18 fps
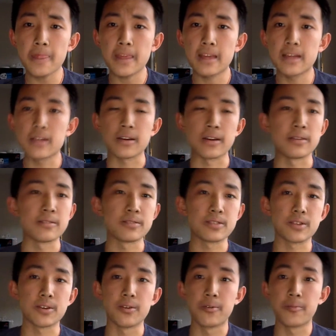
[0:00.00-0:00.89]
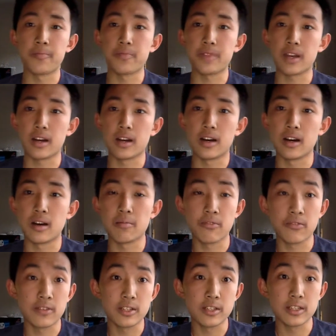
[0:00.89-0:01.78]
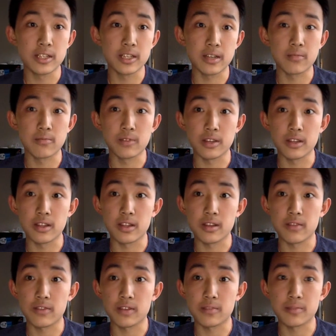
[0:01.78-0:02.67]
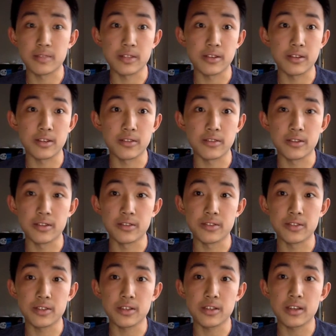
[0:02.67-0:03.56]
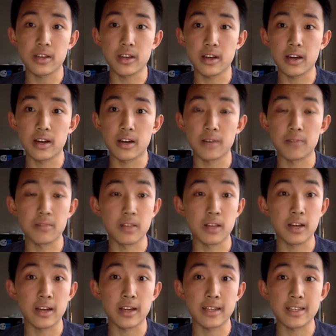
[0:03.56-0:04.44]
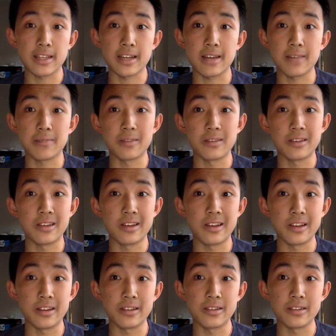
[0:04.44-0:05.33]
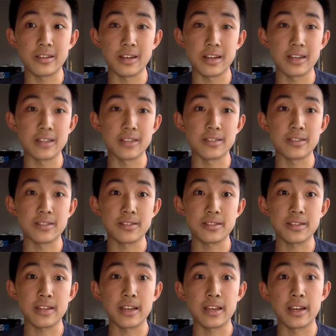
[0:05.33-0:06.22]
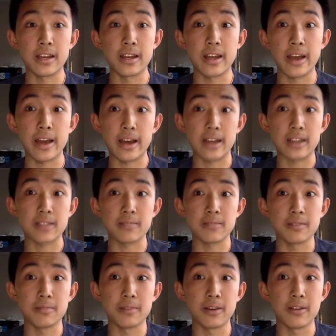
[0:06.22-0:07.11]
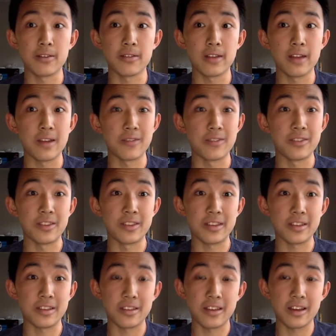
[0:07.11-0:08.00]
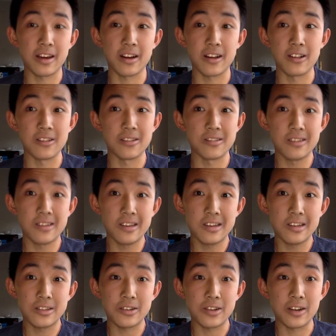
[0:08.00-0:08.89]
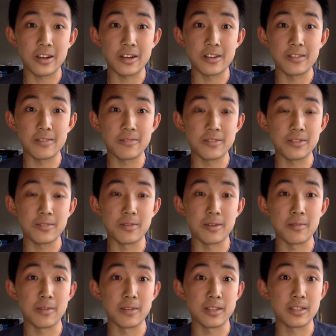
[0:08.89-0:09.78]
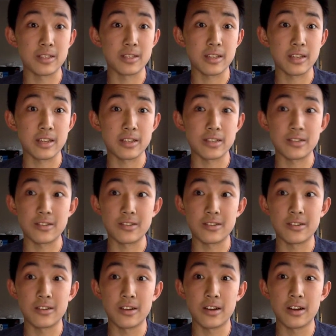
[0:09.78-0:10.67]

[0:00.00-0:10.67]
Okay, so I'm officially done with freshman year at UIUC. A lot has happened, and you guys can ask me about everything. I'll try to do my best to answer